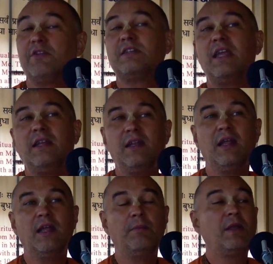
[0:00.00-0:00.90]
you
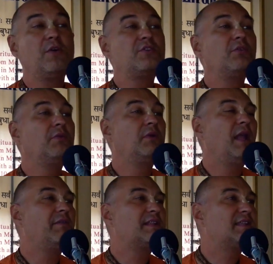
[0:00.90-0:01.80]
seen? Because you've
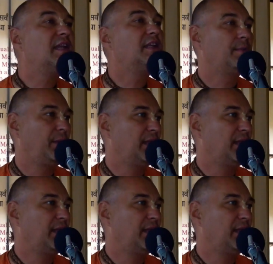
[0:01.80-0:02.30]
never seen the